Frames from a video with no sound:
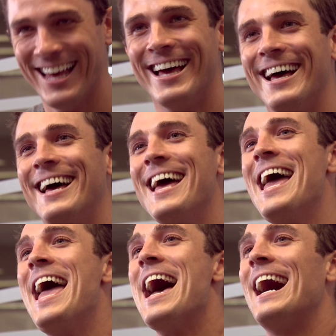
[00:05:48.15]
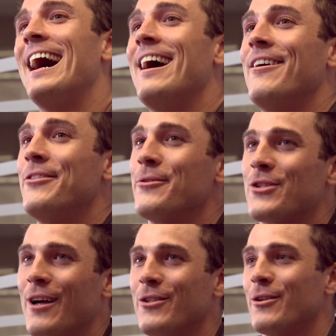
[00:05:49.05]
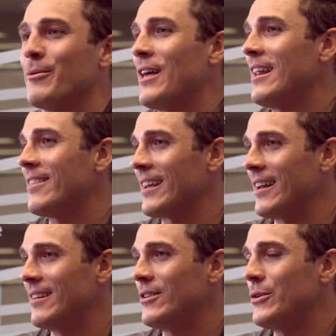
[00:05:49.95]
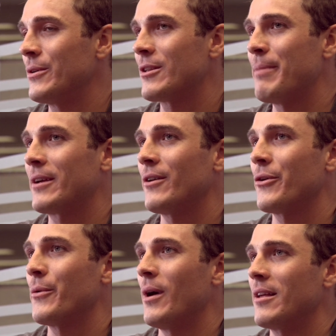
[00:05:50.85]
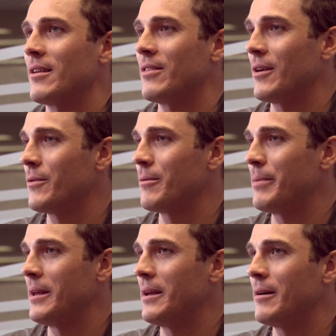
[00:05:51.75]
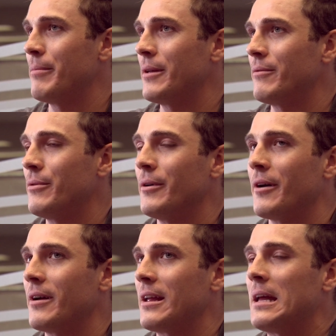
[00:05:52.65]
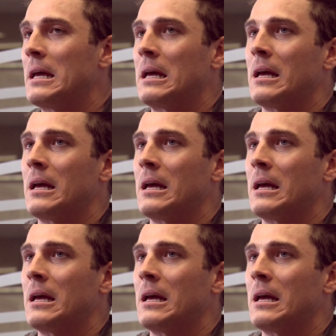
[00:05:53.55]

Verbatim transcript: uh, and there's challenges with anything, and to expect otherwise, I think, would be a bit foolhardy.